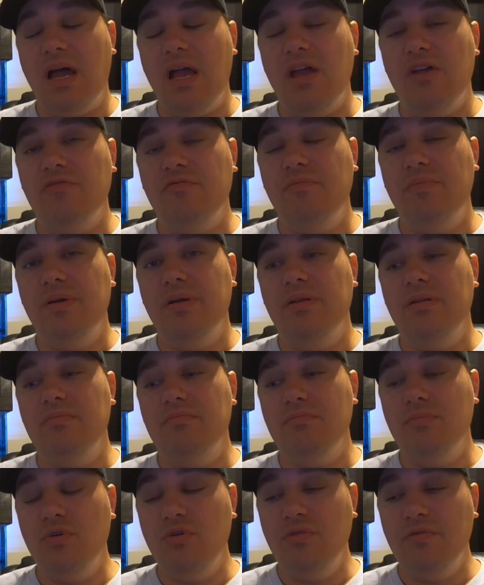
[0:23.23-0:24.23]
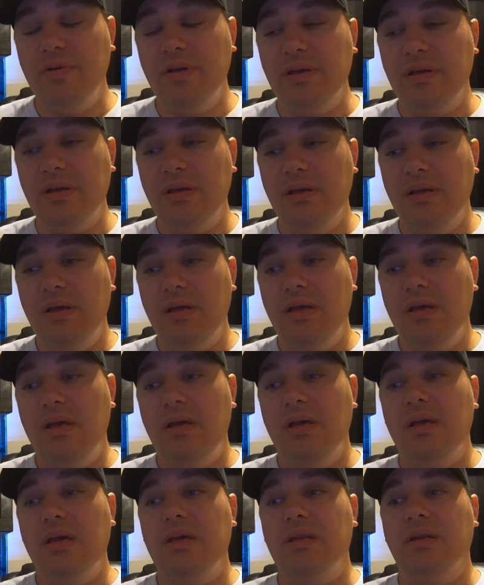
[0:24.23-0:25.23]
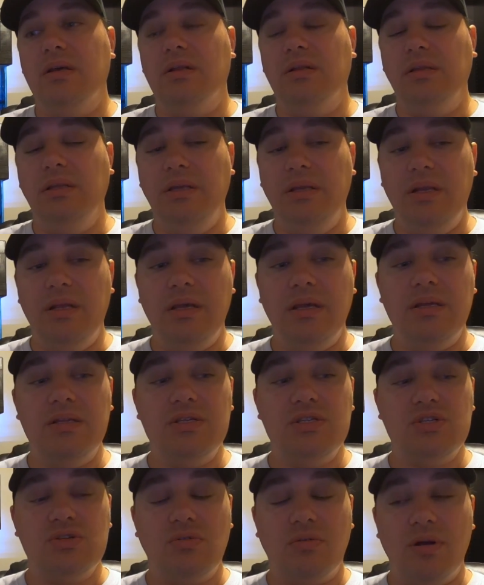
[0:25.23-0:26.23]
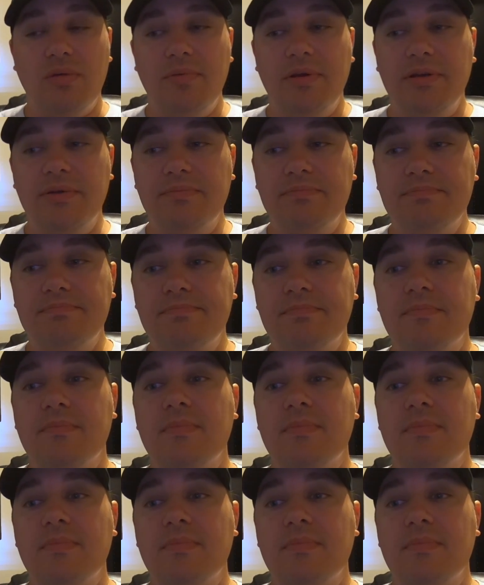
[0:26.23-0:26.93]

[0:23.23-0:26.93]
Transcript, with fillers: I have been moving and cleaning and scrubbing.